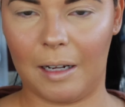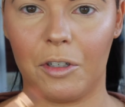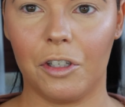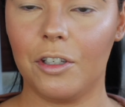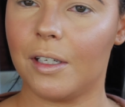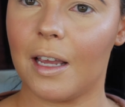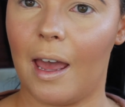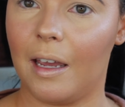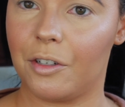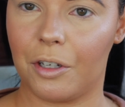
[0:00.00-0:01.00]
and I'm just using
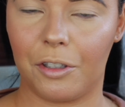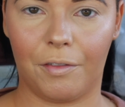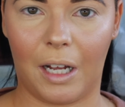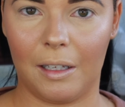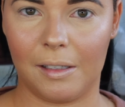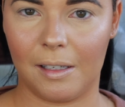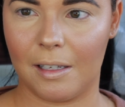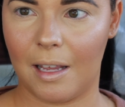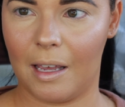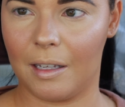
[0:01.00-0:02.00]
a Dose of Colours. This is a